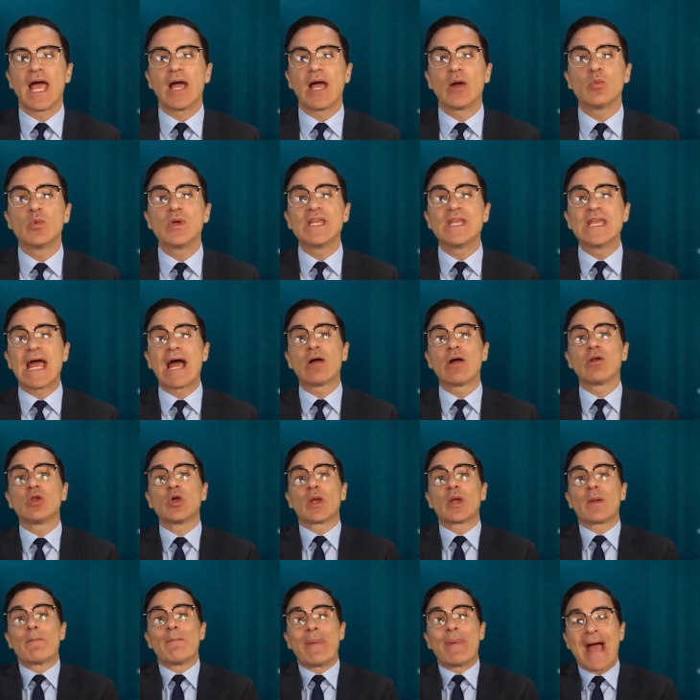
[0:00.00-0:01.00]
And we now
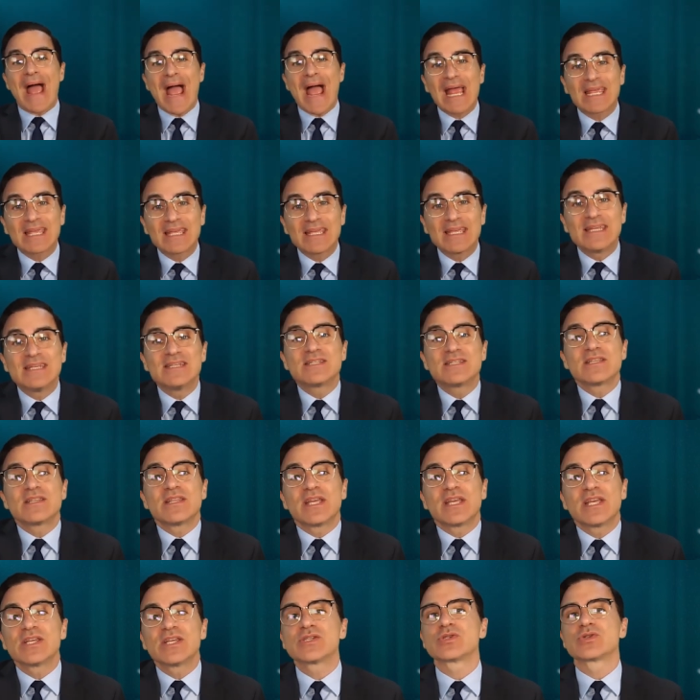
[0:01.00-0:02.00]
look back into
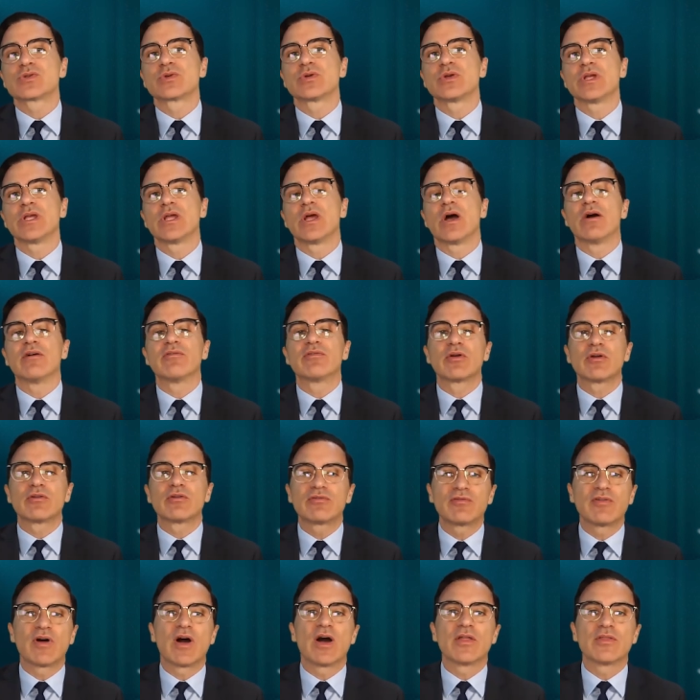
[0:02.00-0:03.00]
the history of her
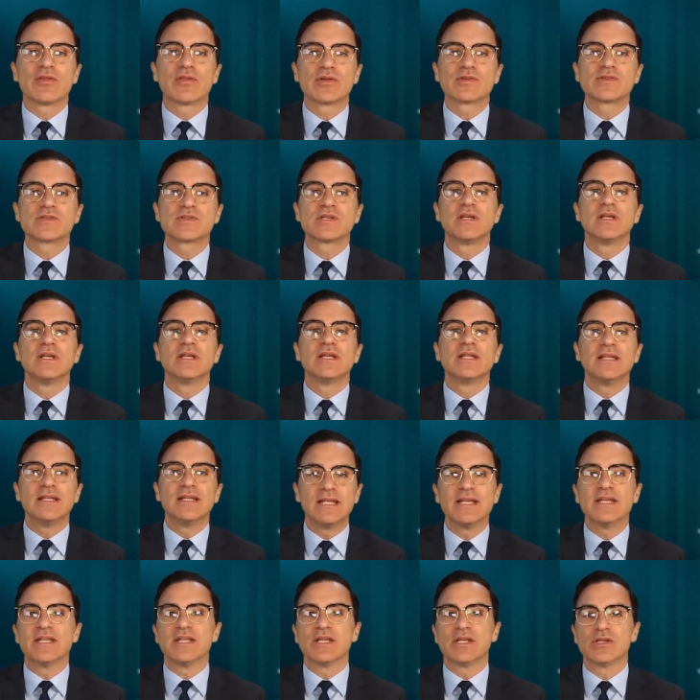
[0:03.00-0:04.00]
father's
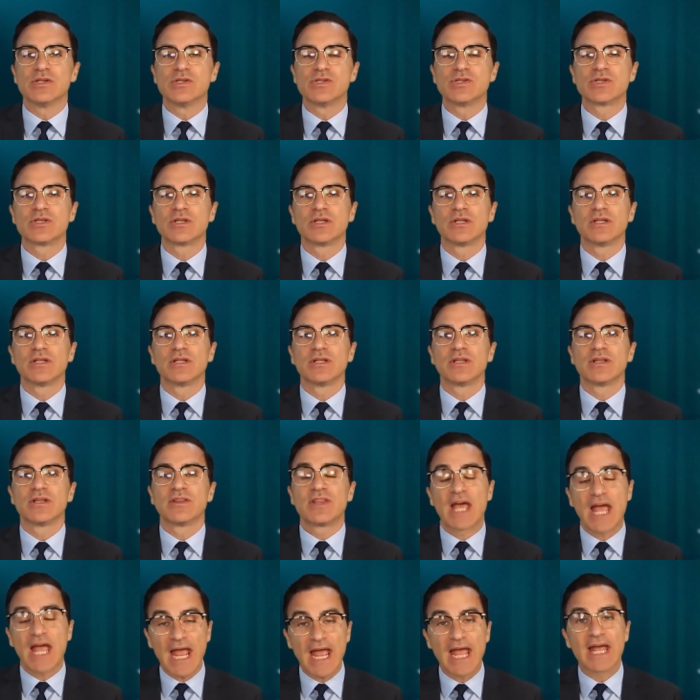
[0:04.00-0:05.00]
lineage,
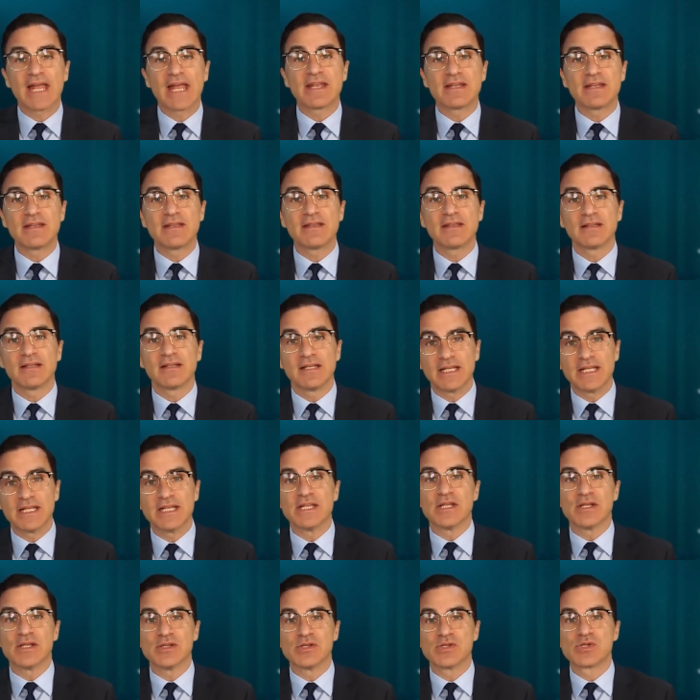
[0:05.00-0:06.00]
the Han
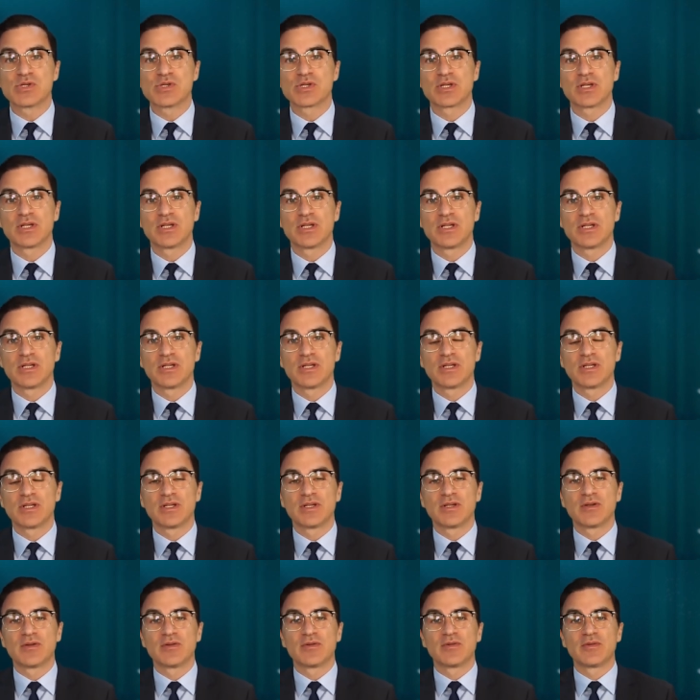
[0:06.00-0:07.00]
lineage.
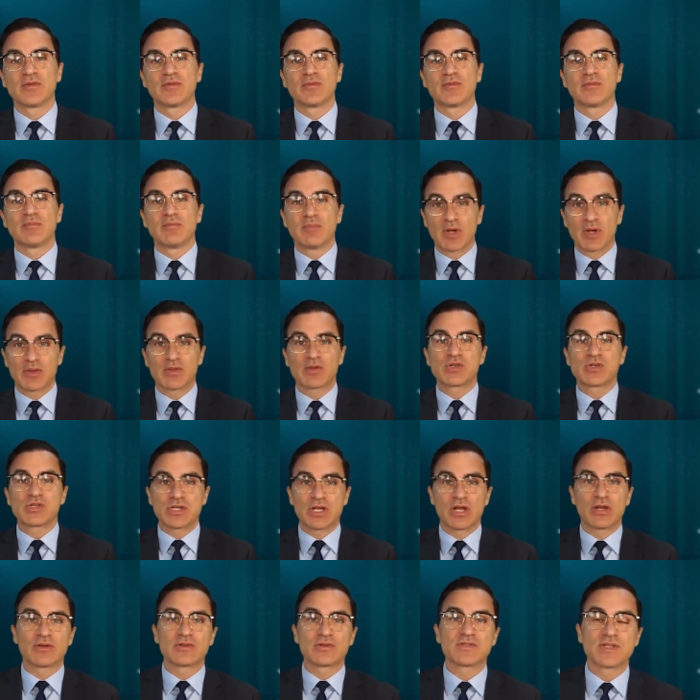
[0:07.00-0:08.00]
Mother
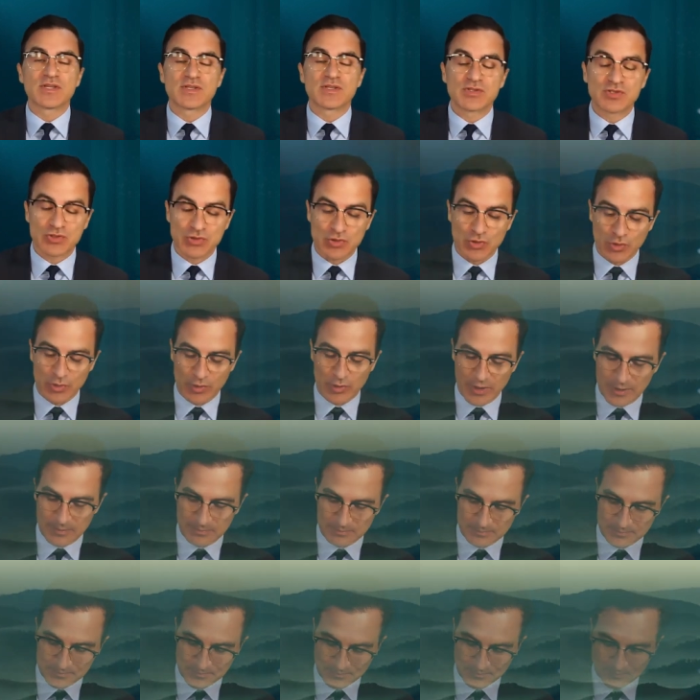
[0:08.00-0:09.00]
shares this story.